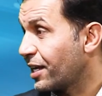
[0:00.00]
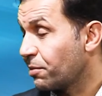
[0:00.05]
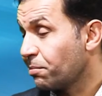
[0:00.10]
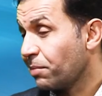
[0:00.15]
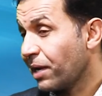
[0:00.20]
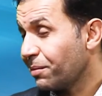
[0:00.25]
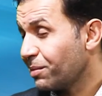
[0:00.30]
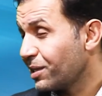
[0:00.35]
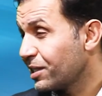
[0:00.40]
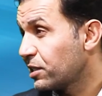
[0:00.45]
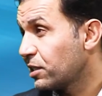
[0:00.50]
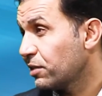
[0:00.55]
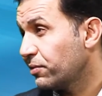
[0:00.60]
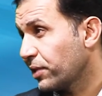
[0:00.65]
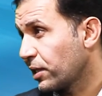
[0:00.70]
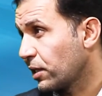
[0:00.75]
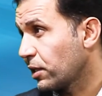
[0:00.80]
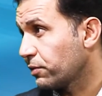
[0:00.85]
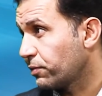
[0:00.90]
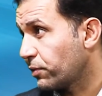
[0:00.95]
And it might be
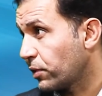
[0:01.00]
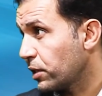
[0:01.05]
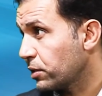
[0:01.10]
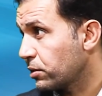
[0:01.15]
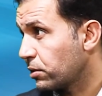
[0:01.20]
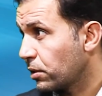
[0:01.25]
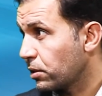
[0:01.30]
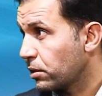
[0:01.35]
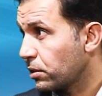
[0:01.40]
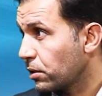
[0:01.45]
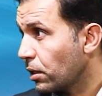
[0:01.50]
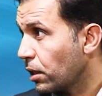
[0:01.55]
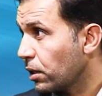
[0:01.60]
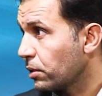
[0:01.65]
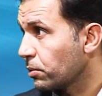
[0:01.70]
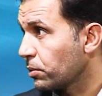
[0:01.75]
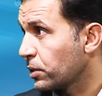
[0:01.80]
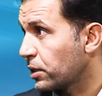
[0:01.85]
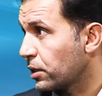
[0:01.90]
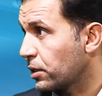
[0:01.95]
difficult for us to
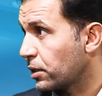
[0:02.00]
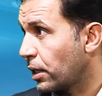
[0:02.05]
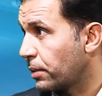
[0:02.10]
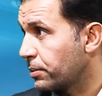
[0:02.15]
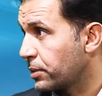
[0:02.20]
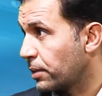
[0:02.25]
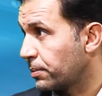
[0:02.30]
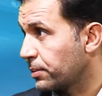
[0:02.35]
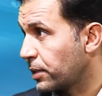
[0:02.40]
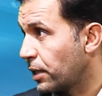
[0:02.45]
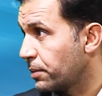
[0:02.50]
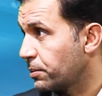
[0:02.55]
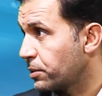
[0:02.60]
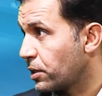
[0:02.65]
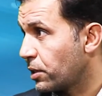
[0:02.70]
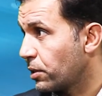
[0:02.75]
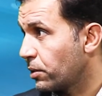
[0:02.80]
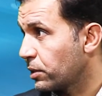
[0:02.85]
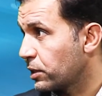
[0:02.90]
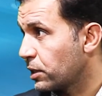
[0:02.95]
install in wintertime sometimes,
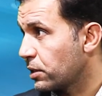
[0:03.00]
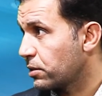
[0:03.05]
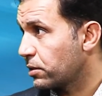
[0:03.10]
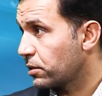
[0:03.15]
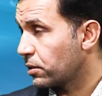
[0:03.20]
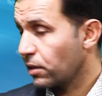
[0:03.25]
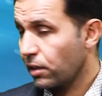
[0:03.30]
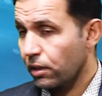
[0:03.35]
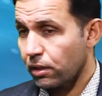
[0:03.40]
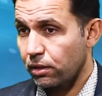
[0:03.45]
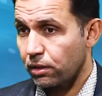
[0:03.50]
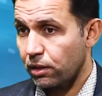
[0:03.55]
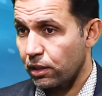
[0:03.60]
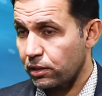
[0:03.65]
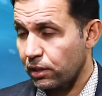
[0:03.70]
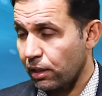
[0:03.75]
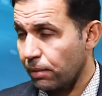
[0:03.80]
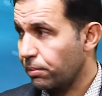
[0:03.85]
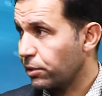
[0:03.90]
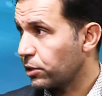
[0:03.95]
you know, just
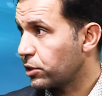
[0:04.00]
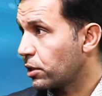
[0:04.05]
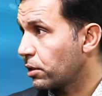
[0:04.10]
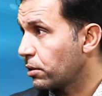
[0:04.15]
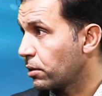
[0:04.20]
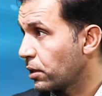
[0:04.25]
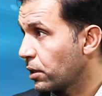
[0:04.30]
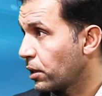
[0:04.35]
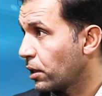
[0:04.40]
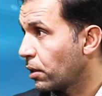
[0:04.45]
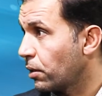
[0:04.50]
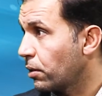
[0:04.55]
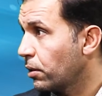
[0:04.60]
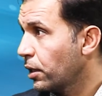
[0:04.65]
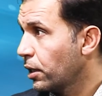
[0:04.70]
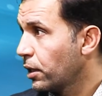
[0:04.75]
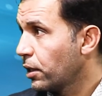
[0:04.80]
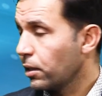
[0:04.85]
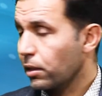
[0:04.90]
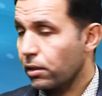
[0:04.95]
the temperature, you
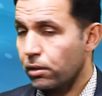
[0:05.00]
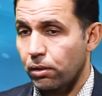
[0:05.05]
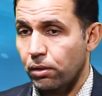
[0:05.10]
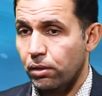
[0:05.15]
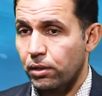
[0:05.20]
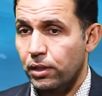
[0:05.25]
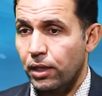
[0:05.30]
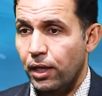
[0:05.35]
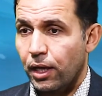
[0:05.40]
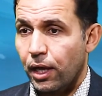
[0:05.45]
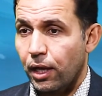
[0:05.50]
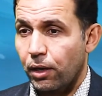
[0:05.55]
know, cold.